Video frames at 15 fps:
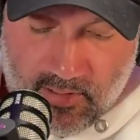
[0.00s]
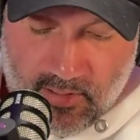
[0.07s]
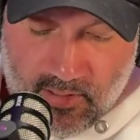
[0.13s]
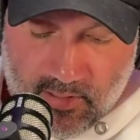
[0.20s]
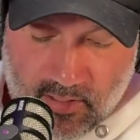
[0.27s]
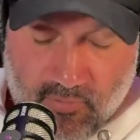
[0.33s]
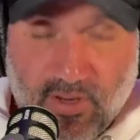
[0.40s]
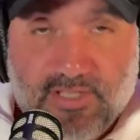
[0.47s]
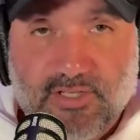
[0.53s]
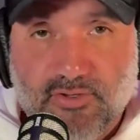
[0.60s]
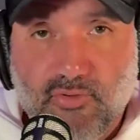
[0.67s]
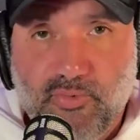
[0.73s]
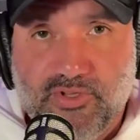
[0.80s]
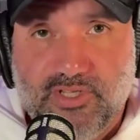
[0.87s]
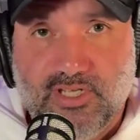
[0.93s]
Creates a new
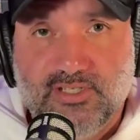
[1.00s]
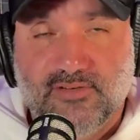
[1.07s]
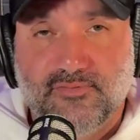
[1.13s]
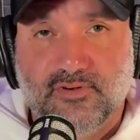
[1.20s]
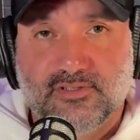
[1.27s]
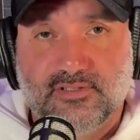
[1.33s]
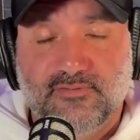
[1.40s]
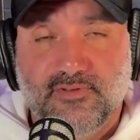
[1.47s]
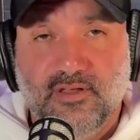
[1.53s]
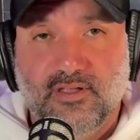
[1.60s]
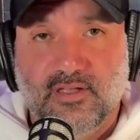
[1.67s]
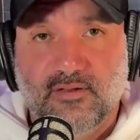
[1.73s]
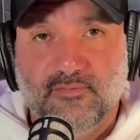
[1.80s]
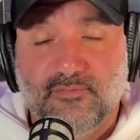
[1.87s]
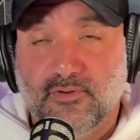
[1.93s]
position for a
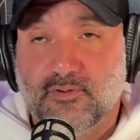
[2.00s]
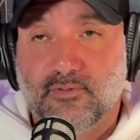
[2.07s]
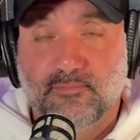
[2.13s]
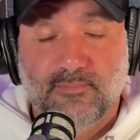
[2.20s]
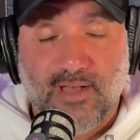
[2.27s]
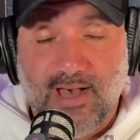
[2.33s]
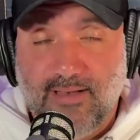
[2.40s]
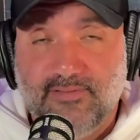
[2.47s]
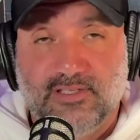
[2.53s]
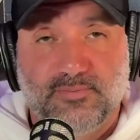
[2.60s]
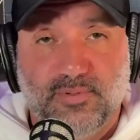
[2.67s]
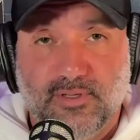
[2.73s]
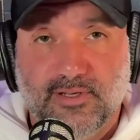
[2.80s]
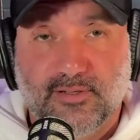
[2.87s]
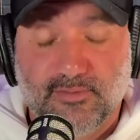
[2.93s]
civilian for obvious
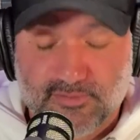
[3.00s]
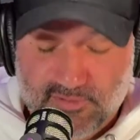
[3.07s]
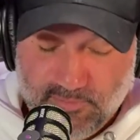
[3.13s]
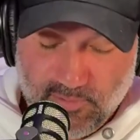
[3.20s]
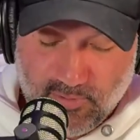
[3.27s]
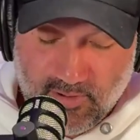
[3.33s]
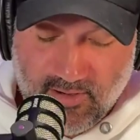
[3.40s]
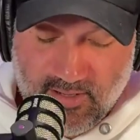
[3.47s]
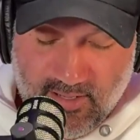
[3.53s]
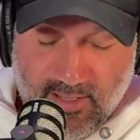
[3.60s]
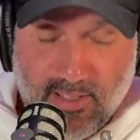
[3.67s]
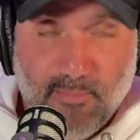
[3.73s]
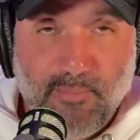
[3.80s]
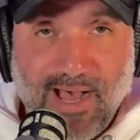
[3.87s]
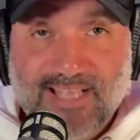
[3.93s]
political support,
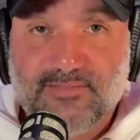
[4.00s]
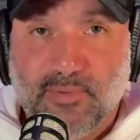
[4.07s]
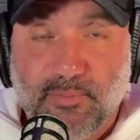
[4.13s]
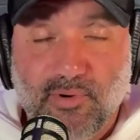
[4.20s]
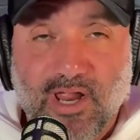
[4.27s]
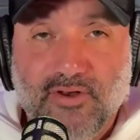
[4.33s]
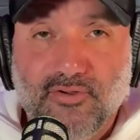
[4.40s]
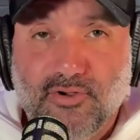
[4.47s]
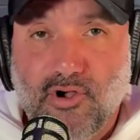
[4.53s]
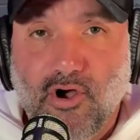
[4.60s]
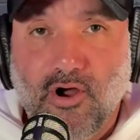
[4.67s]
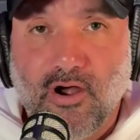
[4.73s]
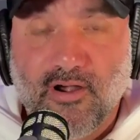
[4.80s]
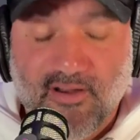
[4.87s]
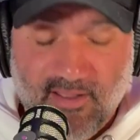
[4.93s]
buys him a brand new
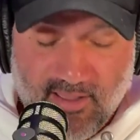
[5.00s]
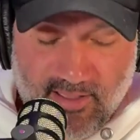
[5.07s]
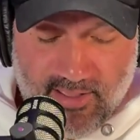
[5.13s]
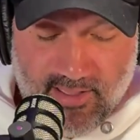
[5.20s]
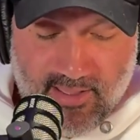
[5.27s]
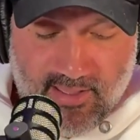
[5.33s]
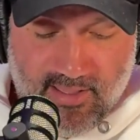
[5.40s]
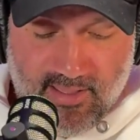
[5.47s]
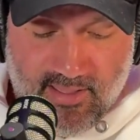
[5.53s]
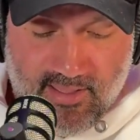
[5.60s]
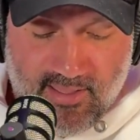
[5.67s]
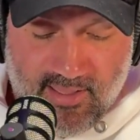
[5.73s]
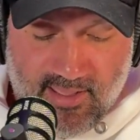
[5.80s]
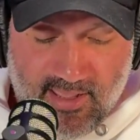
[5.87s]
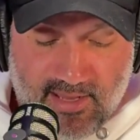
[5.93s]
car,
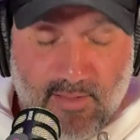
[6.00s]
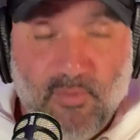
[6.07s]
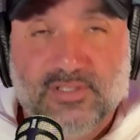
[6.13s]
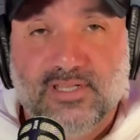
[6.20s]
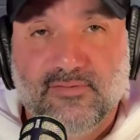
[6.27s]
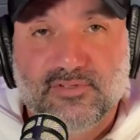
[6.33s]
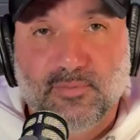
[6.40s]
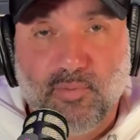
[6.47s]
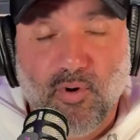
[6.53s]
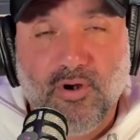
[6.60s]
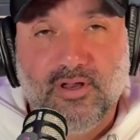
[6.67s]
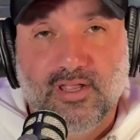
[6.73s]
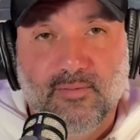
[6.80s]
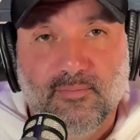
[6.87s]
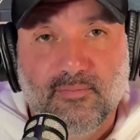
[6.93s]
and he wasn't even supporting
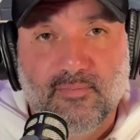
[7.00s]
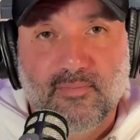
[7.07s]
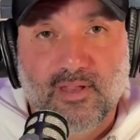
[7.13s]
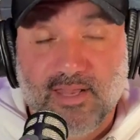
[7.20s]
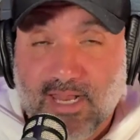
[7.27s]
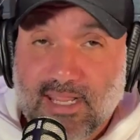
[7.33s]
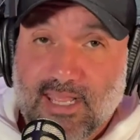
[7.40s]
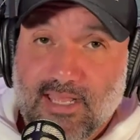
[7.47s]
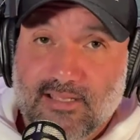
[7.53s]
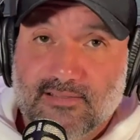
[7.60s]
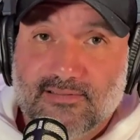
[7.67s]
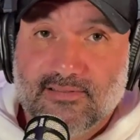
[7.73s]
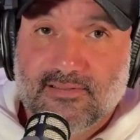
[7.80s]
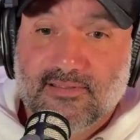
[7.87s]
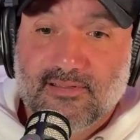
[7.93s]
him, and he
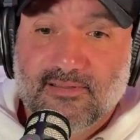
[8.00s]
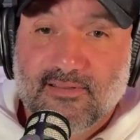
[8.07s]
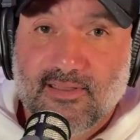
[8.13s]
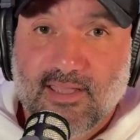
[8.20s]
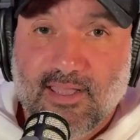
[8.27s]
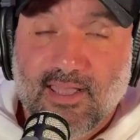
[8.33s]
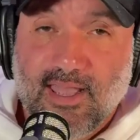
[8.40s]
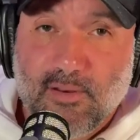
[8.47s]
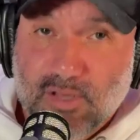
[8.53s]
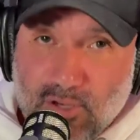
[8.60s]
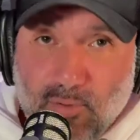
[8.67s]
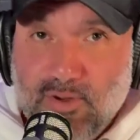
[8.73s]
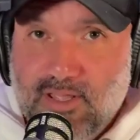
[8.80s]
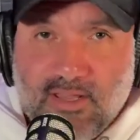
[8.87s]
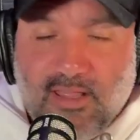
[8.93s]
is. And you know
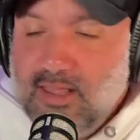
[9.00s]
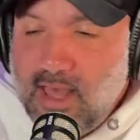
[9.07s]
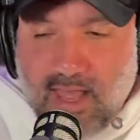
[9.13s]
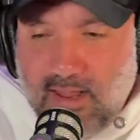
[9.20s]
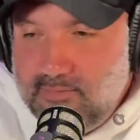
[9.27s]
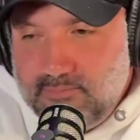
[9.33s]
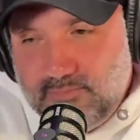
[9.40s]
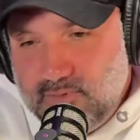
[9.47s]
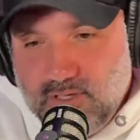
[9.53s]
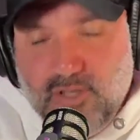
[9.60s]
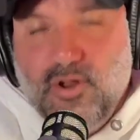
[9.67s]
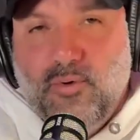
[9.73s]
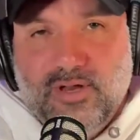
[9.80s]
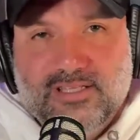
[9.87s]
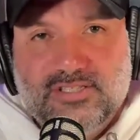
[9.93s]

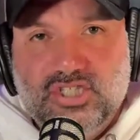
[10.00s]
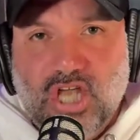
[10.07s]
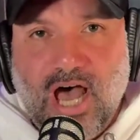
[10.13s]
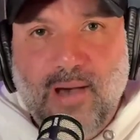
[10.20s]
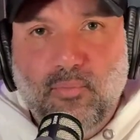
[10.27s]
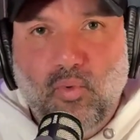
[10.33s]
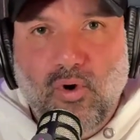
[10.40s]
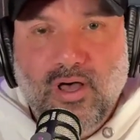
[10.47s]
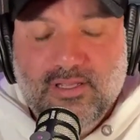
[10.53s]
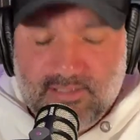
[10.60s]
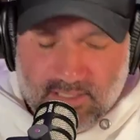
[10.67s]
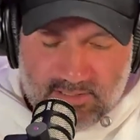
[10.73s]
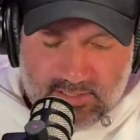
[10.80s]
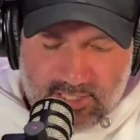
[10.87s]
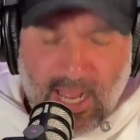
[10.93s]
what his job was?
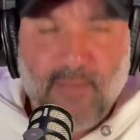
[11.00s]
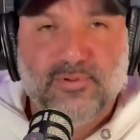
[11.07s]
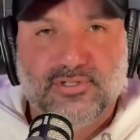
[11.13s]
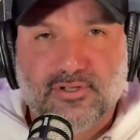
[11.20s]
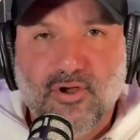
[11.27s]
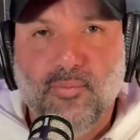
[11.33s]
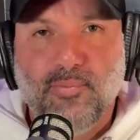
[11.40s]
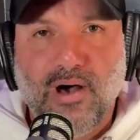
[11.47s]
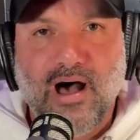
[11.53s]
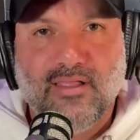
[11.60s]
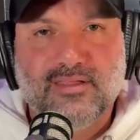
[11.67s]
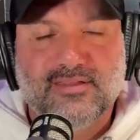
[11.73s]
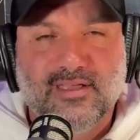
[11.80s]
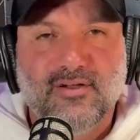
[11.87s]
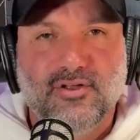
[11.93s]
His job was to go
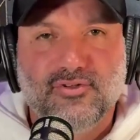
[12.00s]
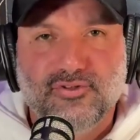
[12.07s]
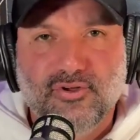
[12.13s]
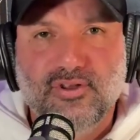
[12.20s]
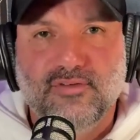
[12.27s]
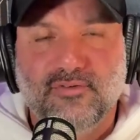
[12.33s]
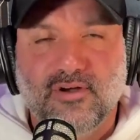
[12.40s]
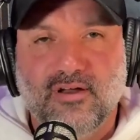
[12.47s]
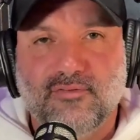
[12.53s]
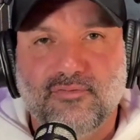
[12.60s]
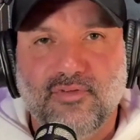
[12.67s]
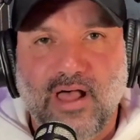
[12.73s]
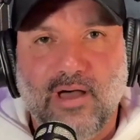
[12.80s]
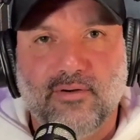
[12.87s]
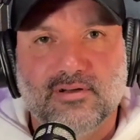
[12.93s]
politic on duty for Eric
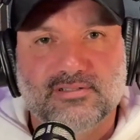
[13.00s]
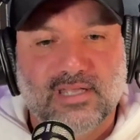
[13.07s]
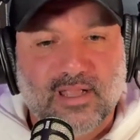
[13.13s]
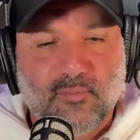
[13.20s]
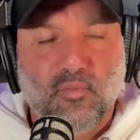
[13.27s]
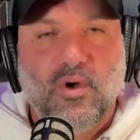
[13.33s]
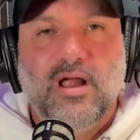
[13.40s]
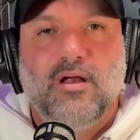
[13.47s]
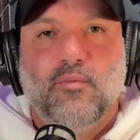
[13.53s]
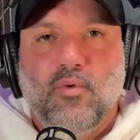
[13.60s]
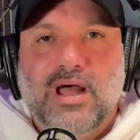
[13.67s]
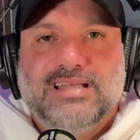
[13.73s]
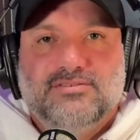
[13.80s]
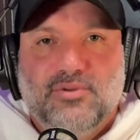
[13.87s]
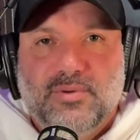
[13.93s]
Flowers. Like,
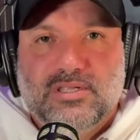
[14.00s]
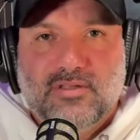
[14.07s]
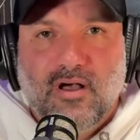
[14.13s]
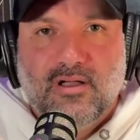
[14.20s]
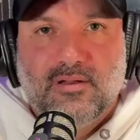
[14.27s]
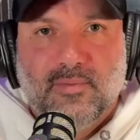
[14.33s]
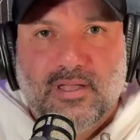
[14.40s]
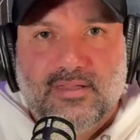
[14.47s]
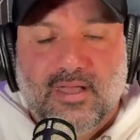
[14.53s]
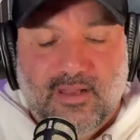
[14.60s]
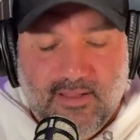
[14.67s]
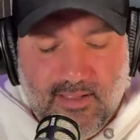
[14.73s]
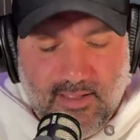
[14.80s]
why is nobody talking about that?